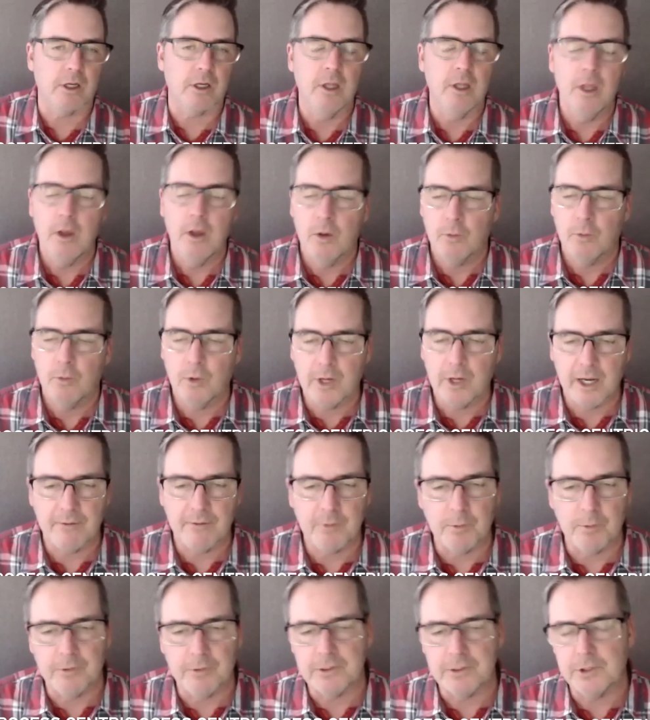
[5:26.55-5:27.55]
Whatever we're
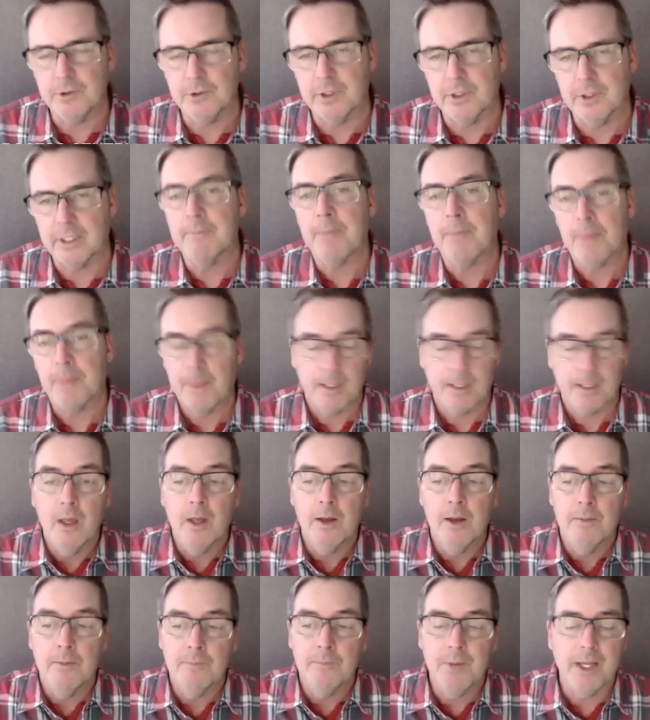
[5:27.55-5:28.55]
doing,
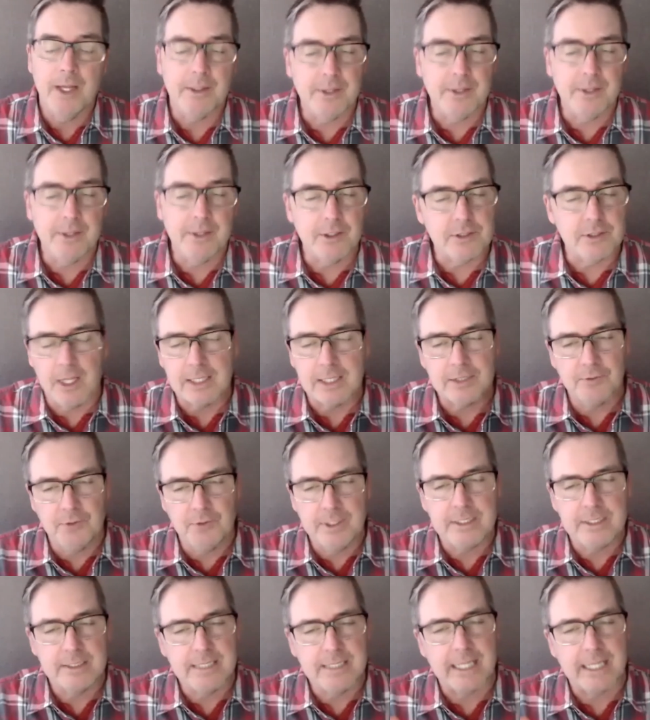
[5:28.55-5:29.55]
but there's lots of reasons
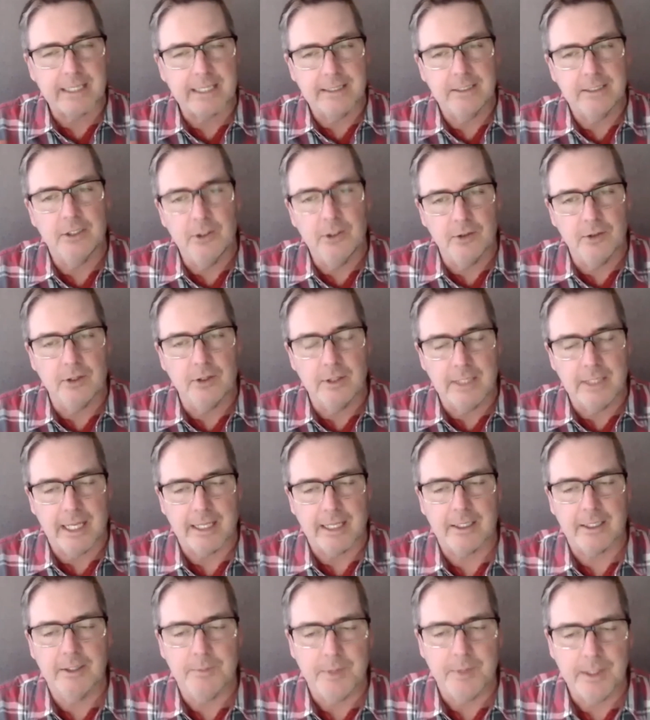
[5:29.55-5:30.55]
that that could
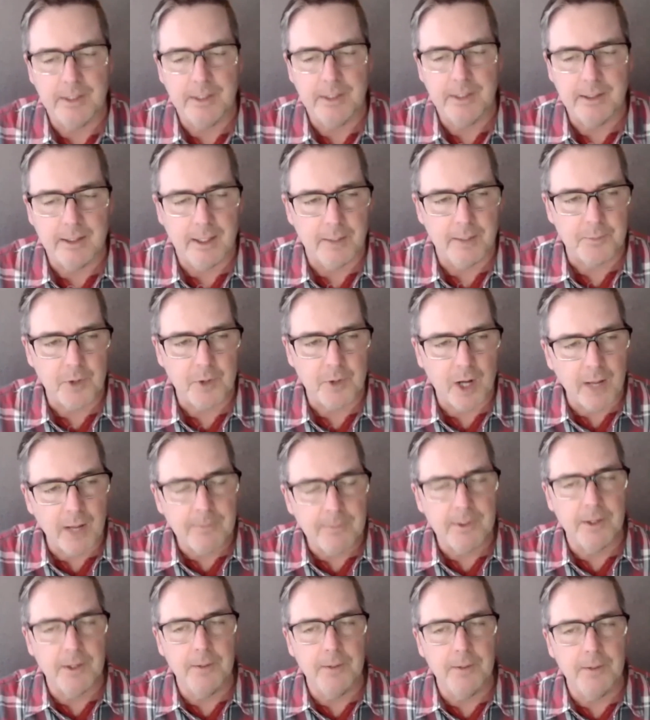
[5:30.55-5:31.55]
be a
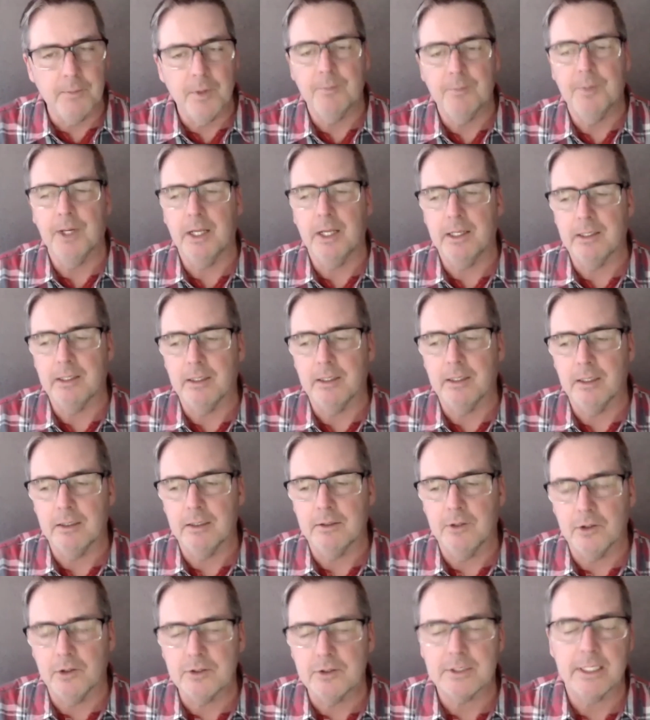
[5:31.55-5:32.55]
problem, but those
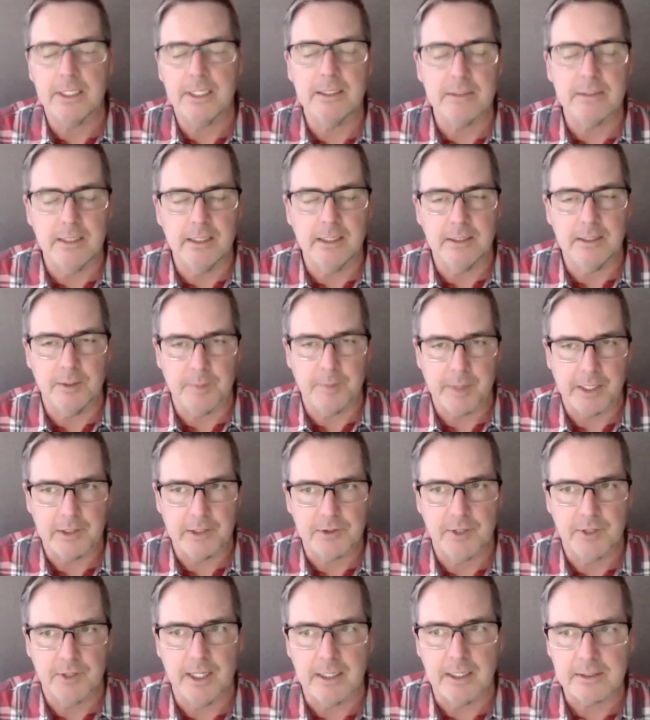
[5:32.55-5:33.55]
things need to be
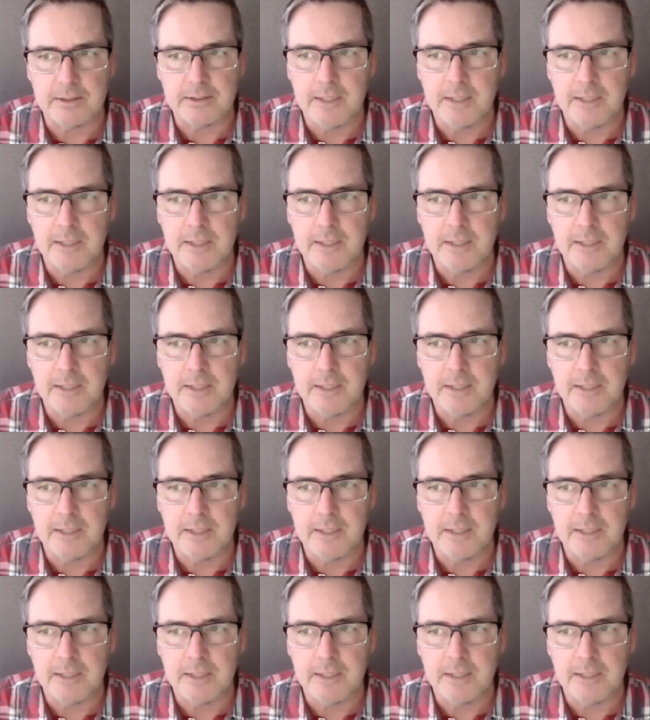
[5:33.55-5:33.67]
addressed.